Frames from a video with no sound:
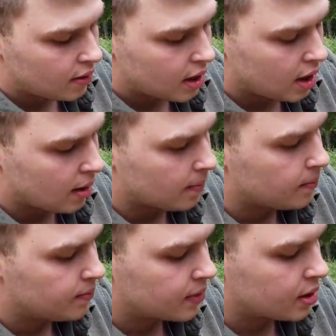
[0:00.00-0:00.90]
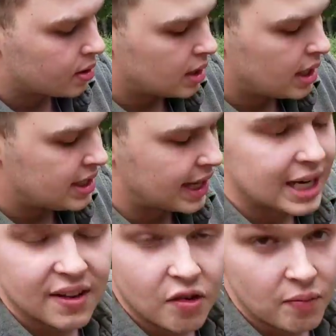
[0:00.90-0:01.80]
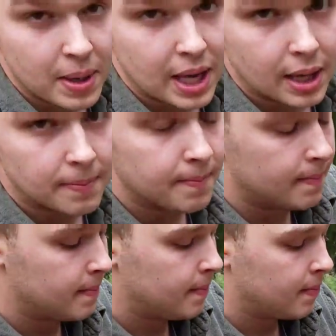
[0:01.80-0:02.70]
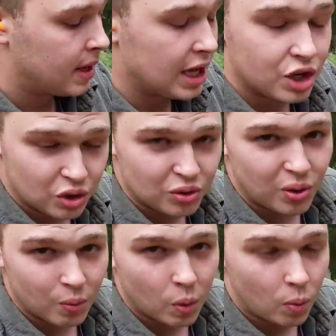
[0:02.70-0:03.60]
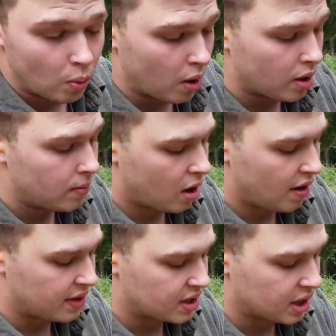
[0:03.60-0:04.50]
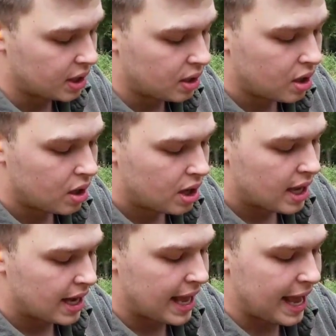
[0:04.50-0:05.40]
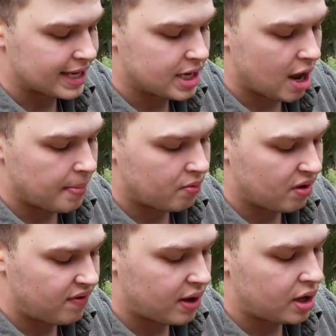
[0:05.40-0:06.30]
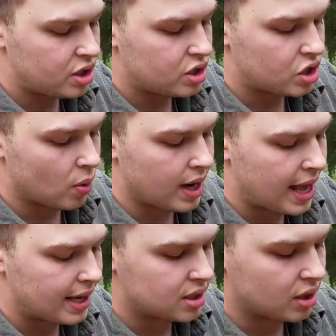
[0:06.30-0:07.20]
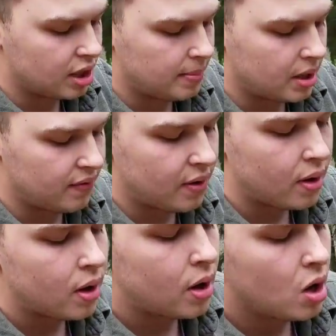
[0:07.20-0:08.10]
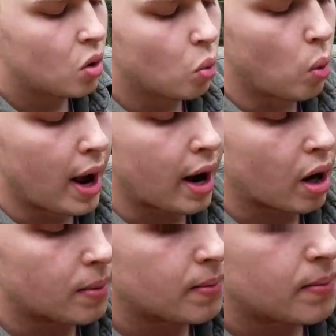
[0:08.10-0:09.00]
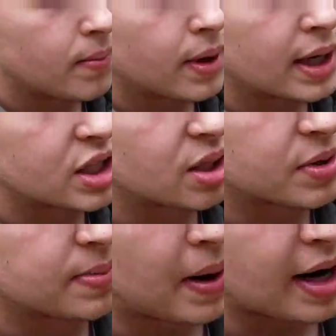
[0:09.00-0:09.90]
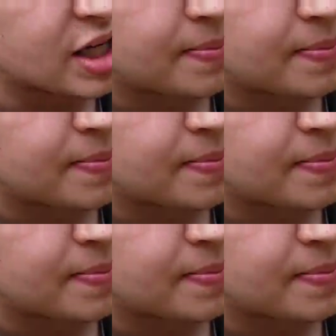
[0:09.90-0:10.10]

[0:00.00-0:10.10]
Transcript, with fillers: Um, indicative of being issued during World War One, obviously. It has not been refinished, so it has a little bit of wear in some spots,